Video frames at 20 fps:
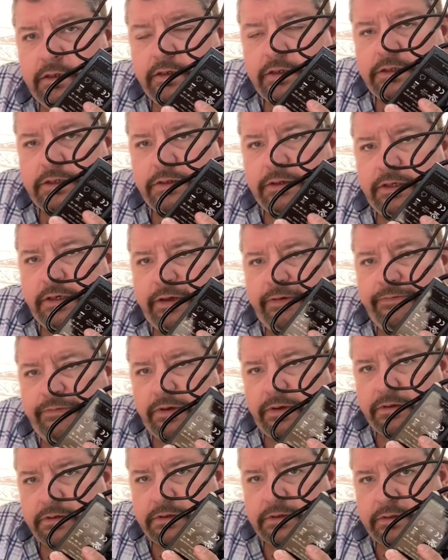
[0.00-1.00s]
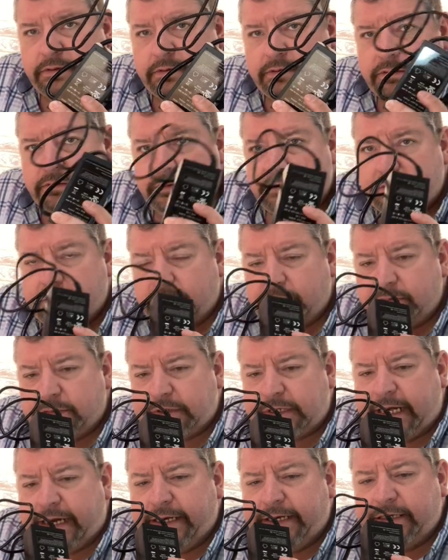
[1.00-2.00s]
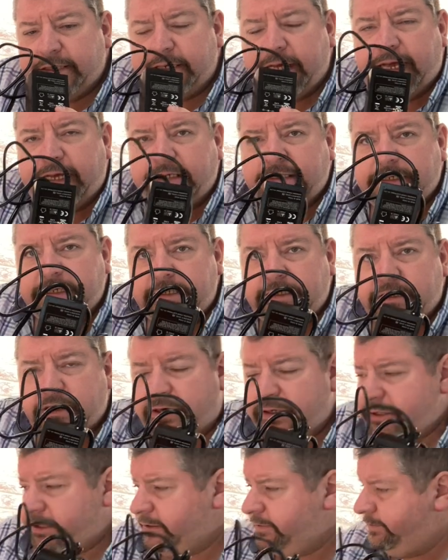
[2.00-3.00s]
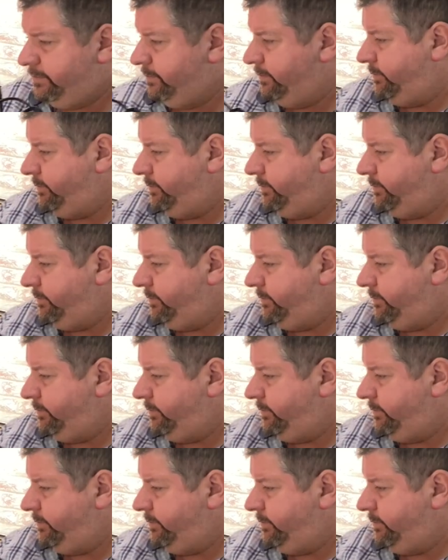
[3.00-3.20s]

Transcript: 230 volt standard AC charger.